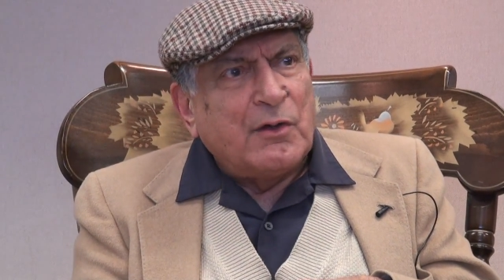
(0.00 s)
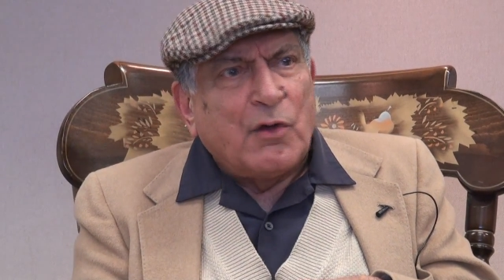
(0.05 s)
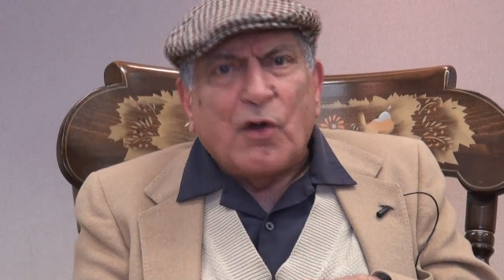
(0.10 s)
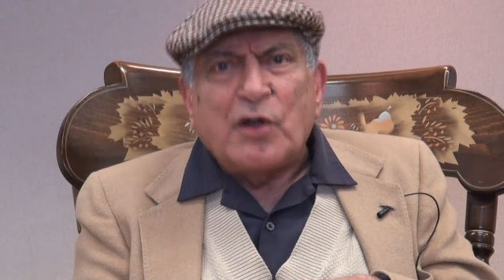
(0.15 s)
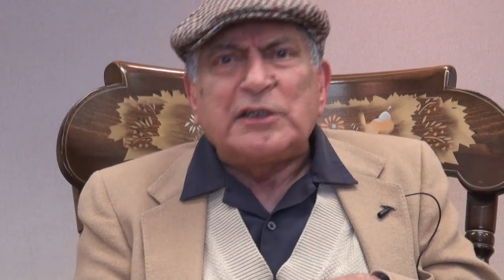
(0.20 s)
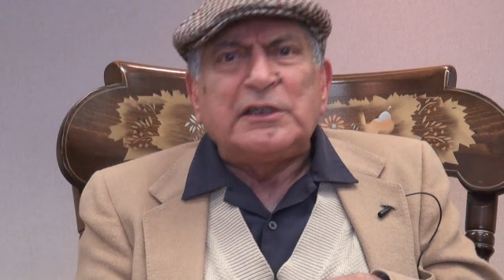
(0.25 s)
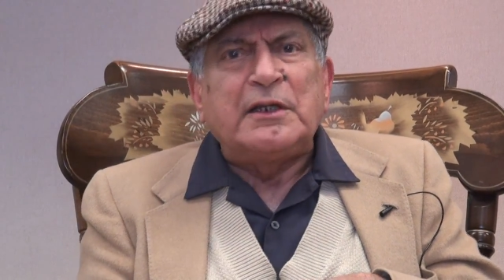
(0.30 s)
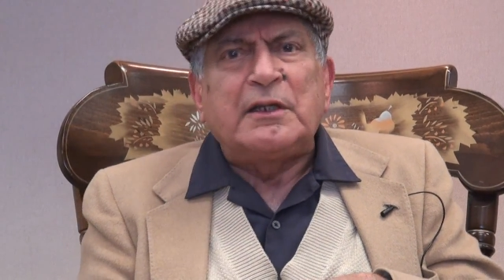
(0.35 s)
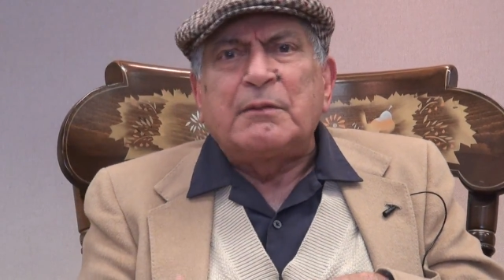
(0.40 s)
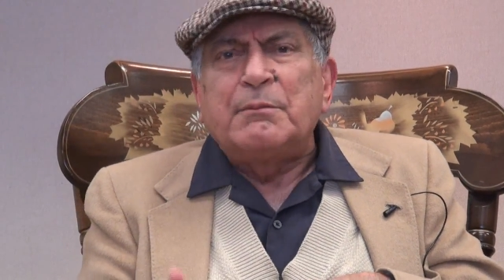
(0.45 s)

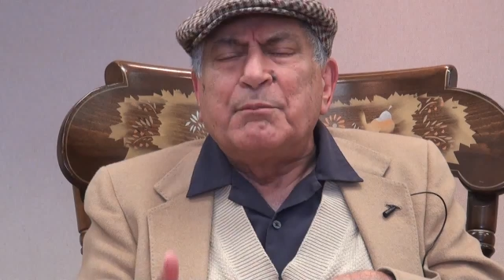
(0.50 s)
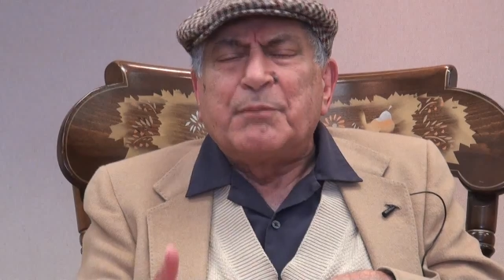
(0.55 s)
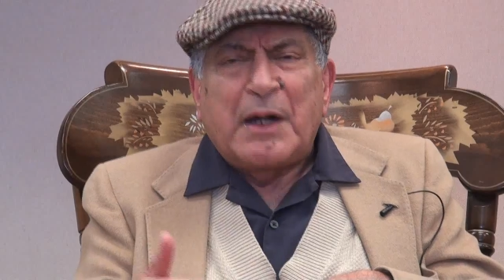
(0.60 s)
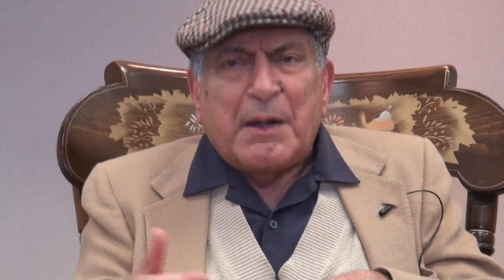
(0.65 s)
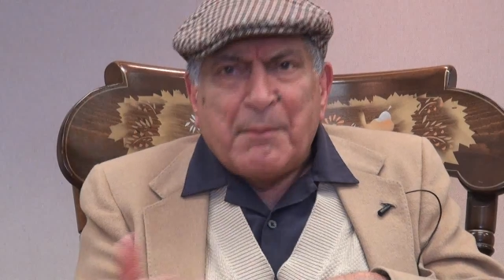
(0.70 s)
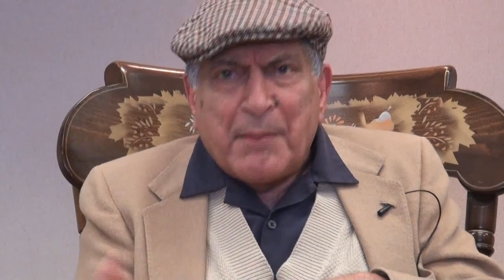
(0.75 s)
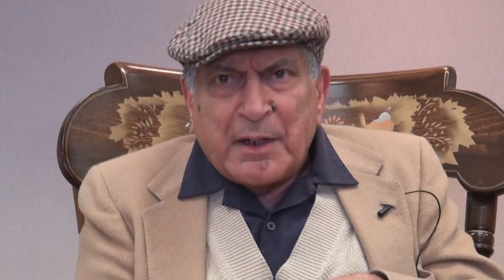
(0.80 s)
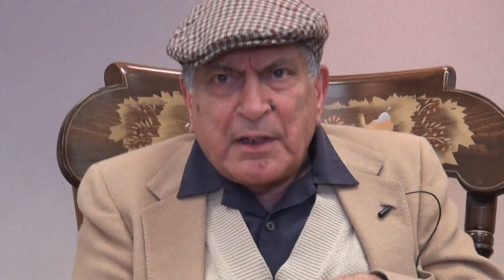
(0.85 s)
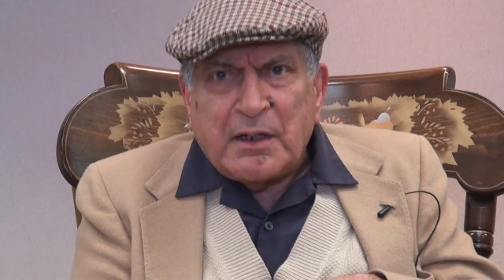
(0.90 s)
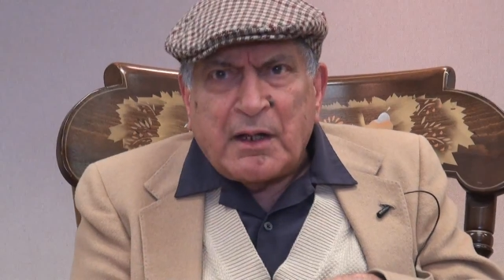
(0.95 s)
nor the
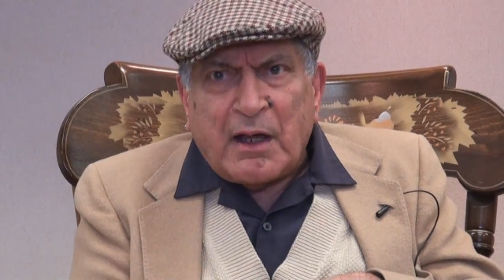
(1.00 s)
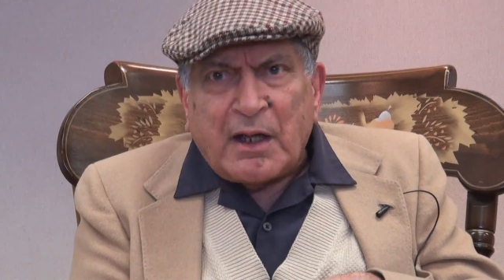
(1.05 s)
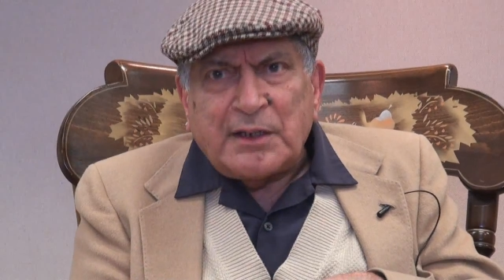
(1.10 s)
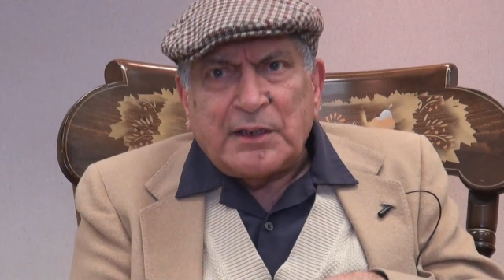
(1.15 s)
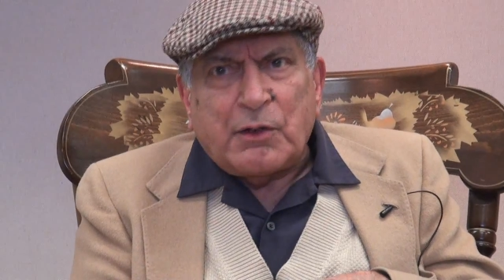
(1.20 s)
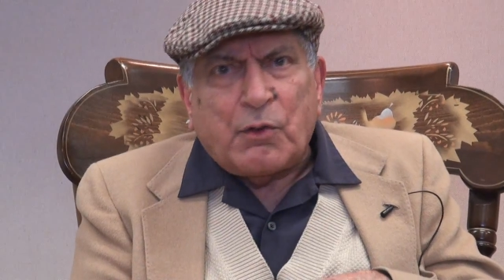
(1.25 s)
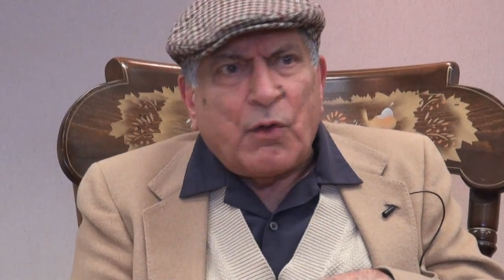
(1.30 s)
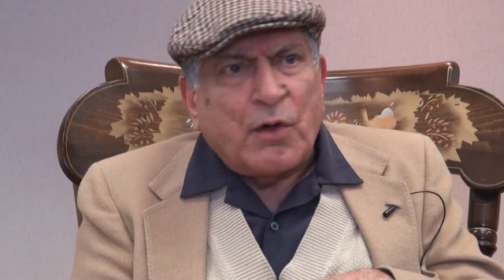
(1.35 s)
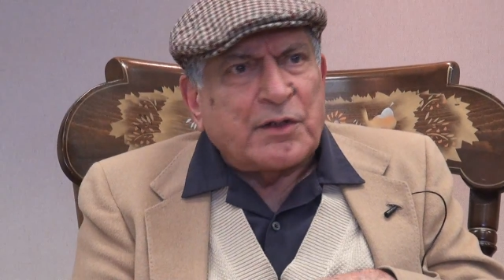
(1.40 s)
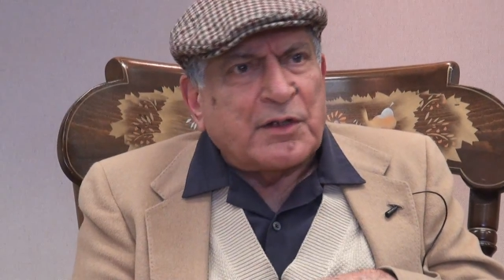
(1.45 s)
Brahmanda,
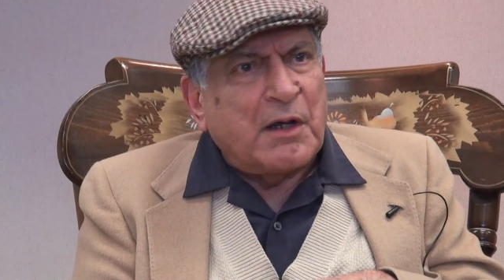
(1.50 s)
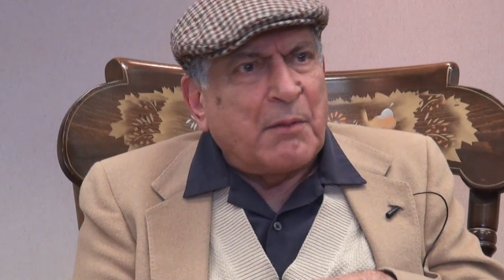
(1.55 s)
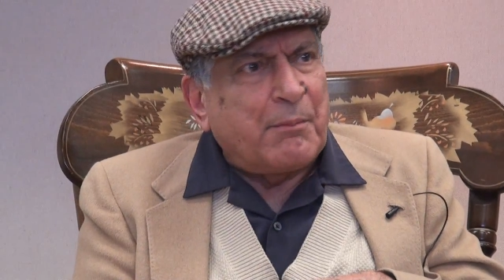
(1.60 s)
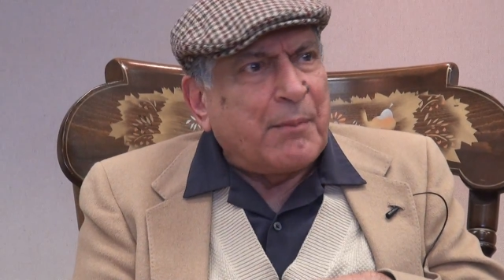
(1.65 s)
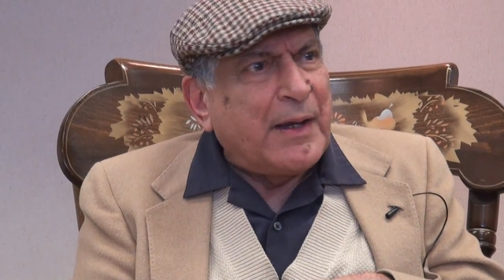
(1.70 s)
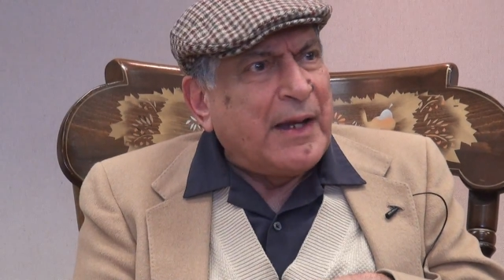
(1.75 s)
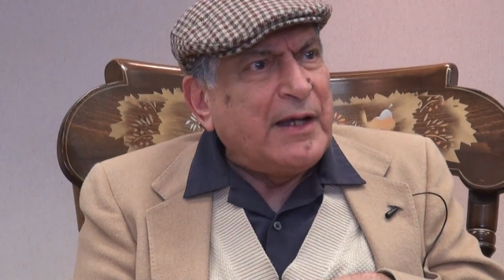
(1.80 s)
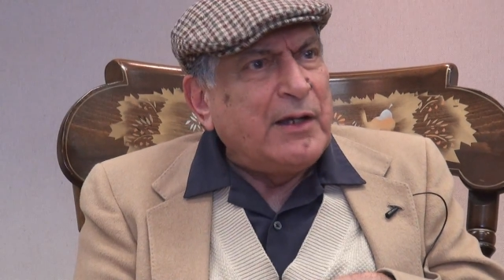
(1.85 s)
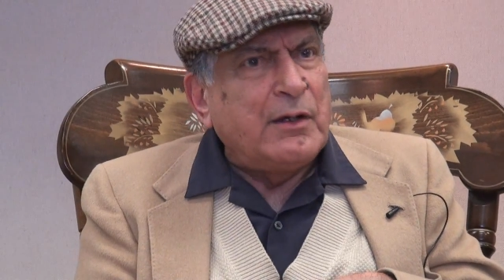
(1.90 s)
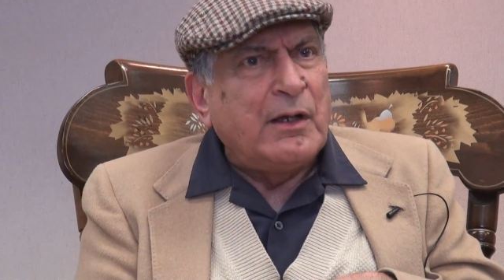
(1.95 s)
the causal
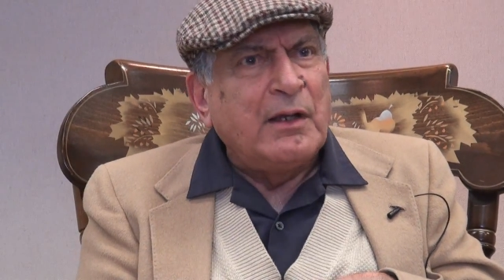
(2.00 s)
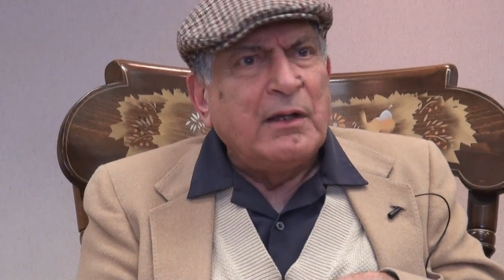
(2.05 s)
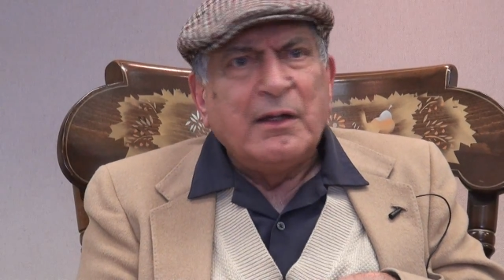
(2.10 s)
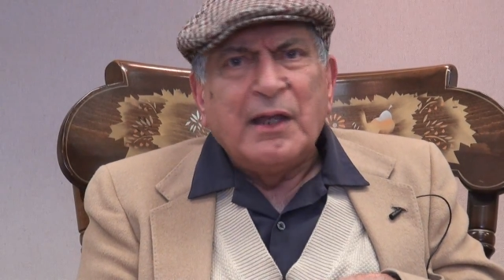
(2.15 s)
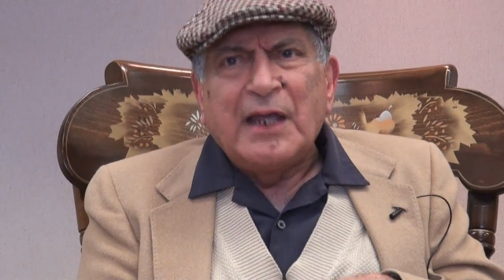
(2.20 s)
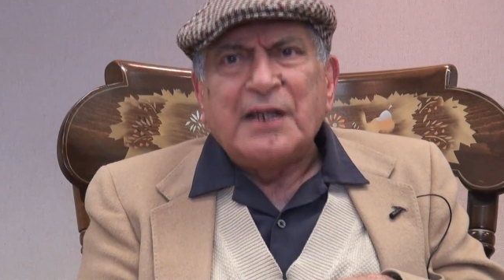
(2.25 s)
plane,